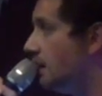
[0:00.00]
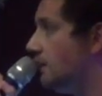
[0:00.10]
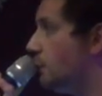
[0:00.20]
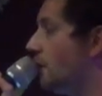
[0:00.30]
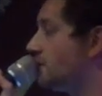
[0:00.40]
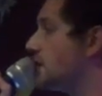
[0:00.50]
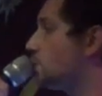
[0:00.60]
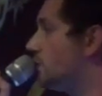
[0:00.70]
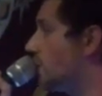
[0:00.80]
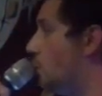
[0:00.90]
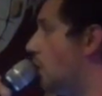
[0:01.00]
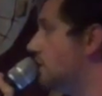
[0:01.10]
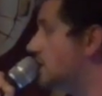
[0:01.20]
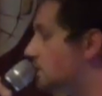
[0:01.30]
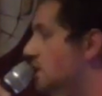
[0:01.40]
If you have sex with
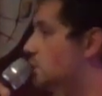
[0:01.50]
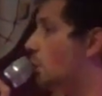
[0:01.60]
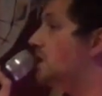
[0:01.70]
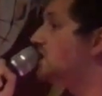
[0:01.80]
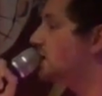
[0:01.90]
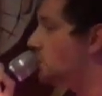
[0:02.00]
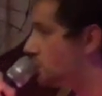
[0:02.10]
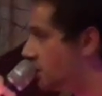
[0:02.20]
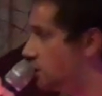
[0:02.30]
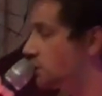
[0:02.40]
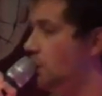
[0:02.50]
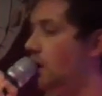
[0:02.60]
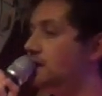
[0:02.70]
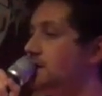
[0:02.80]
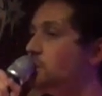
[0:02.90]
someone, it means you're mixing your genes,
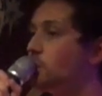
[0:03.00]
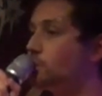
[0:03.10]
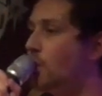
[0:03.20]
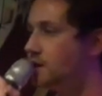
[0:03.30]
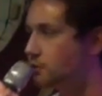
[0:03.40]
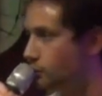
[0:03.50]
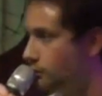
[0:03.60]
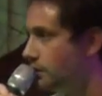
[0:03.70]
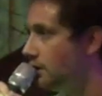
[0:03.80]
or at least you're trying to.